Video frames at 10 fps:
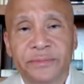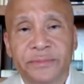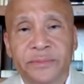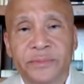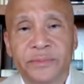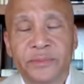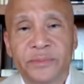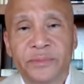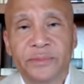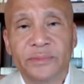
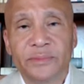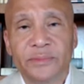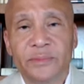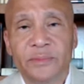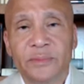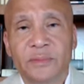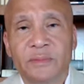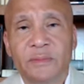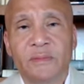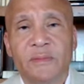
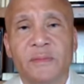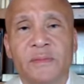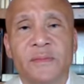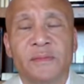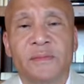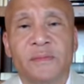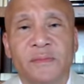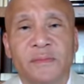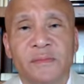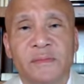
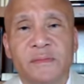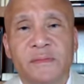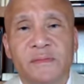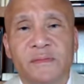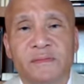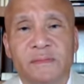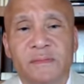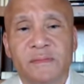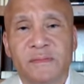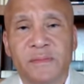
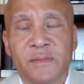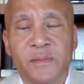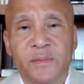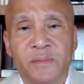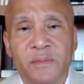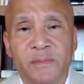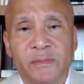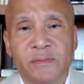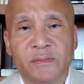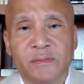
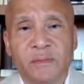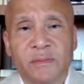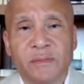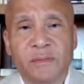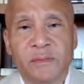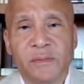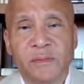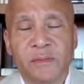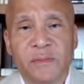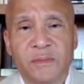
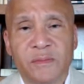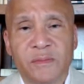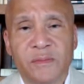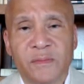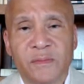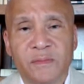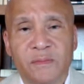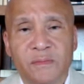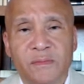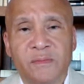
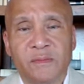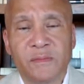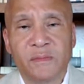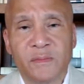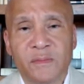[no speech]